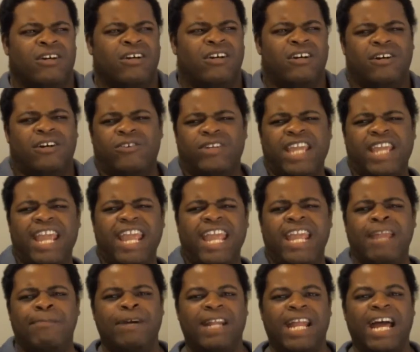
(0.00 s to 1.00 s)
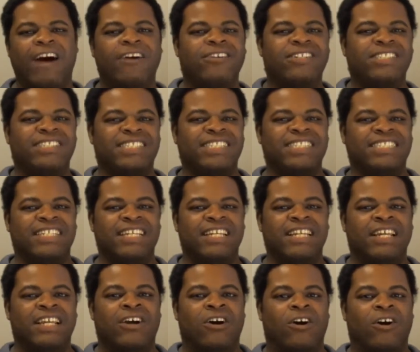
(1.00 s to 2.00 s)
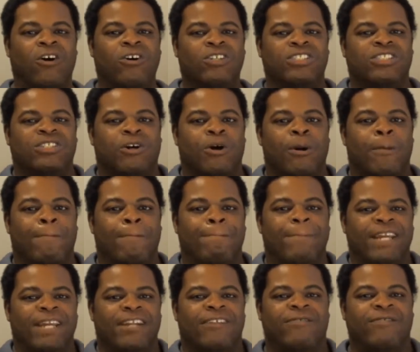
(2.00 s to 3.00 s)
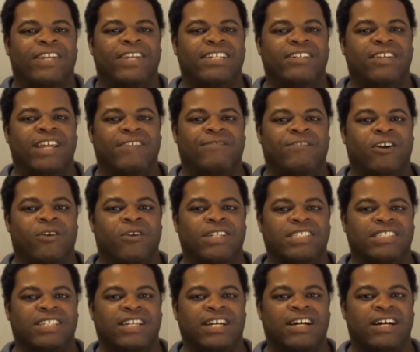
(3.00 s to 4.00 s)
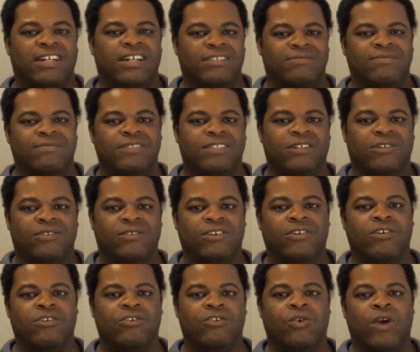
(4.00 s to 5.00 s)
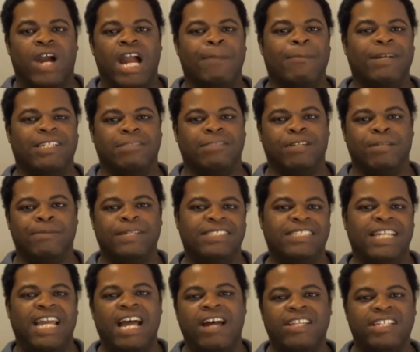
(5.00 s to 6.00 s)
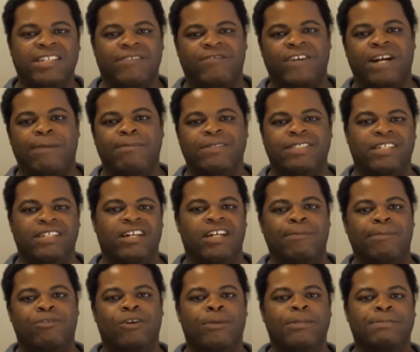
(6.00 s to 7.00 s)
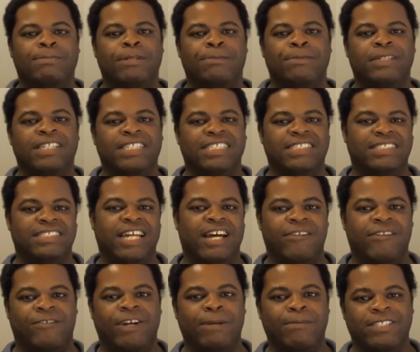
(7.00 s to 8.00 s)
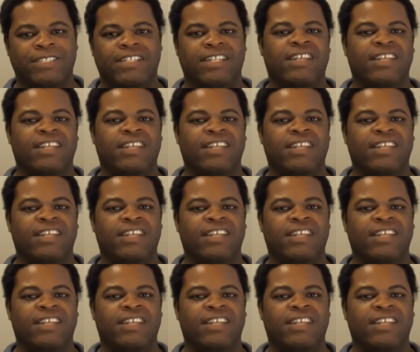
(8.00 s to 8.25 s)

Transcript: okay, but how does this also benefit as far as uh you know primaries are going to be down less than 5%. Unemployment is going to be just down 5%.